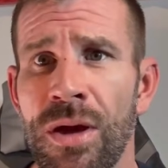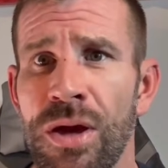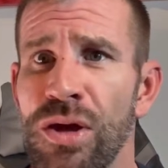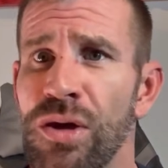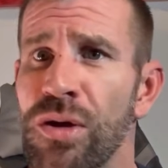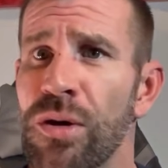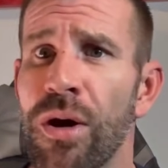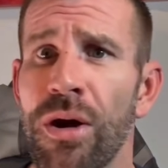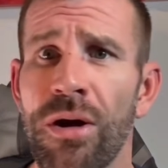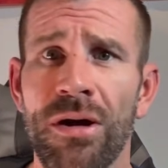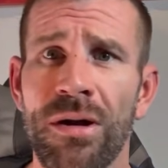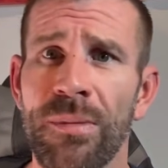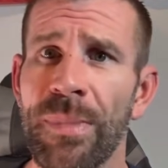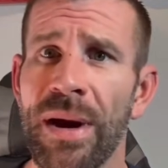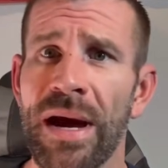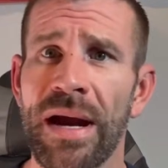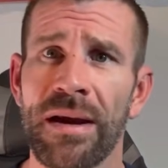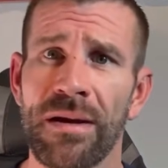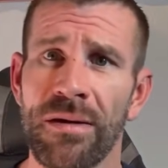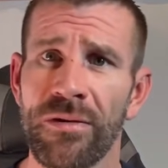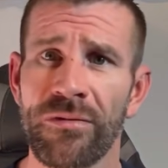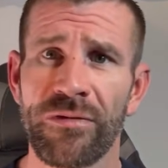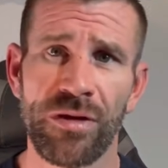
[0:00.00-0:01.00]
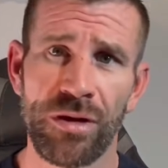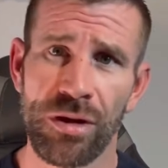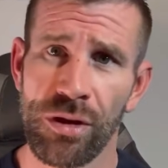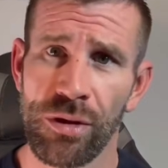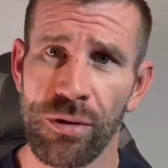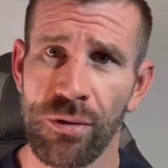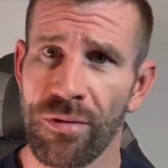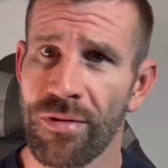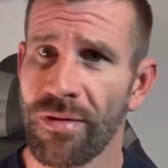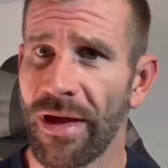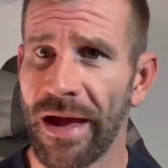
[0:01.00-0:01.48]
You heard about it on the
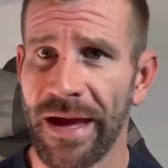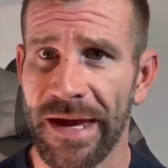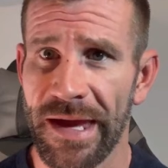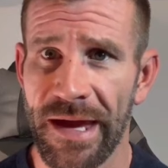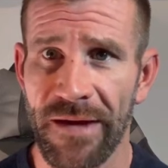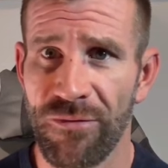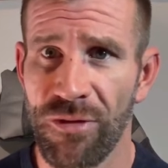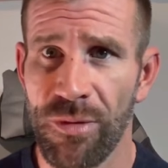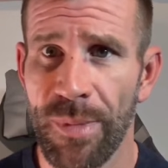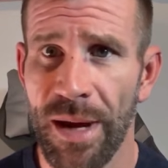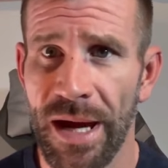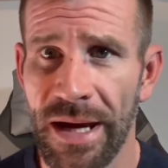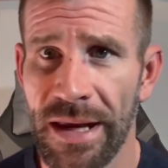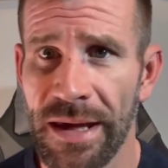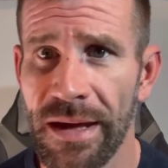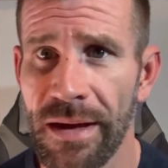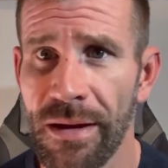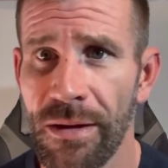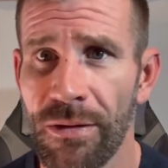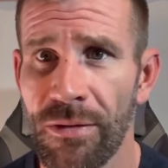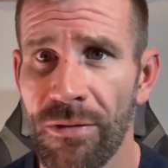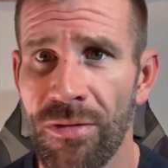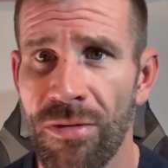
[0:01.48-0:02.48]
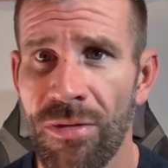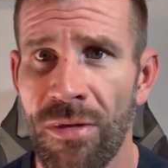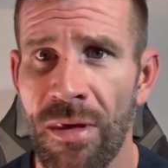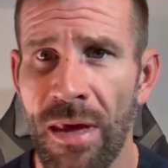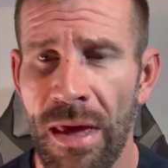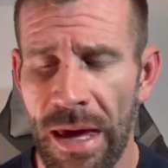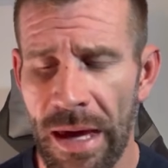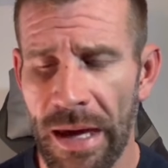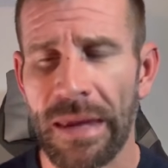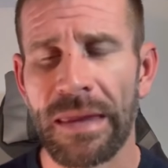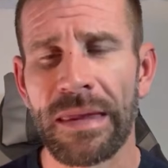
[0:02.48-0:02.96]
news like everybody else,
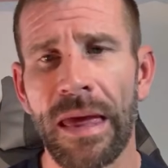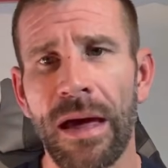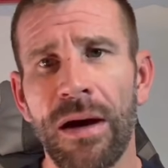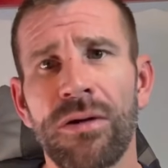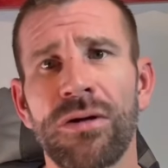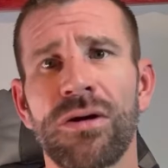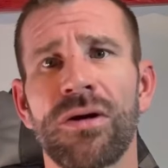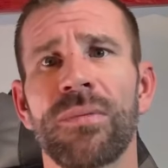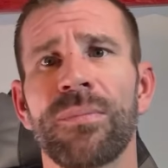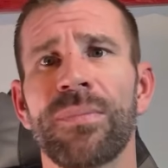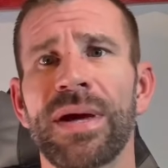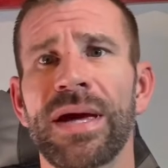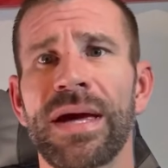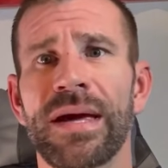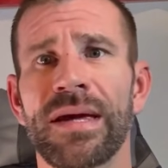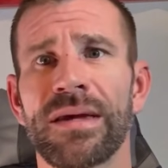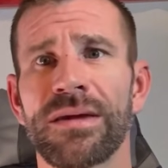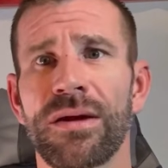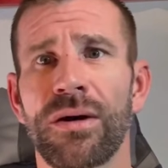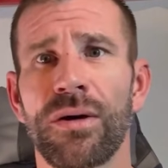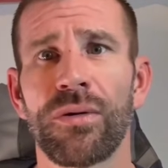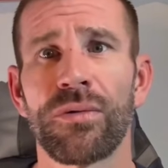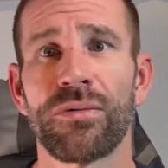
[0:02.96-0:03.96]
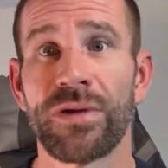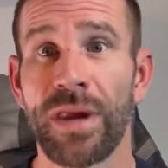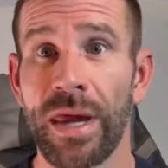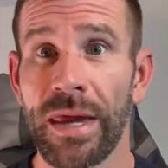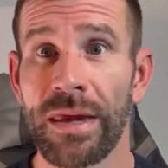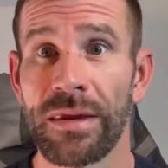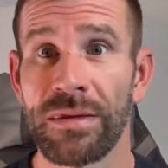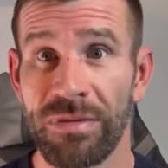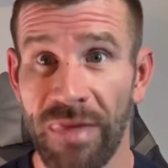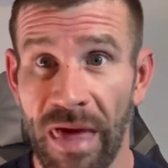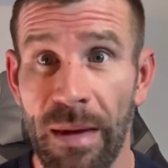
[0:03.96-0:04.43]
and now you're being told
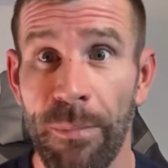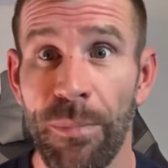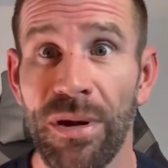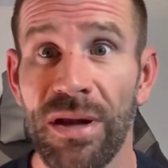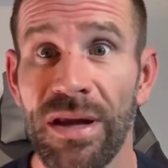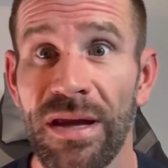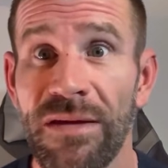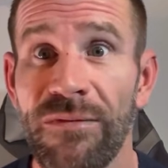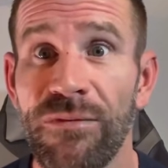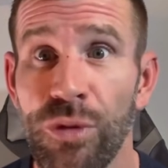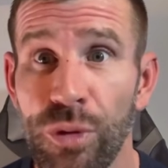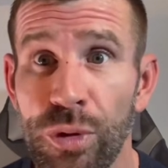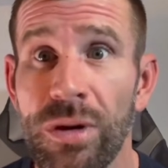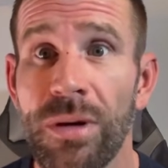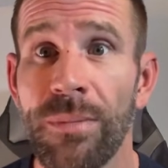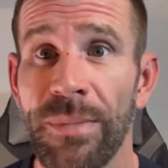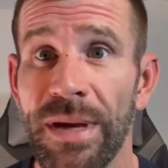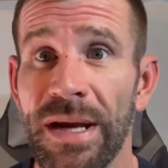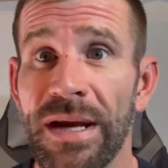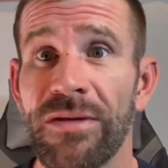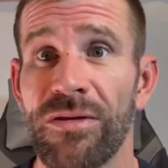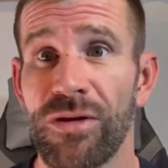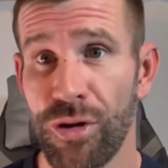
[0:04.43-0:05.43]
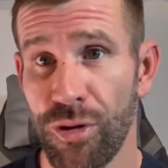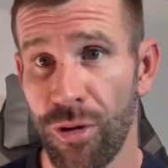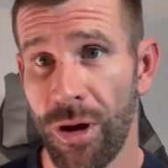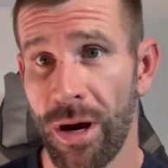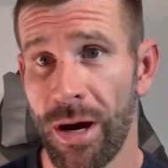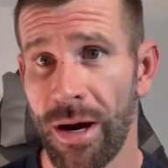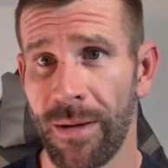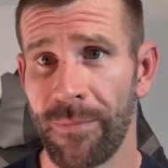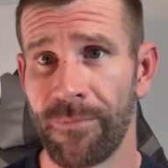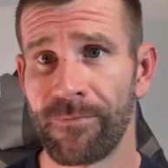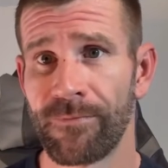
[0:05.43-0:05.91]
that they believe you committed the crime,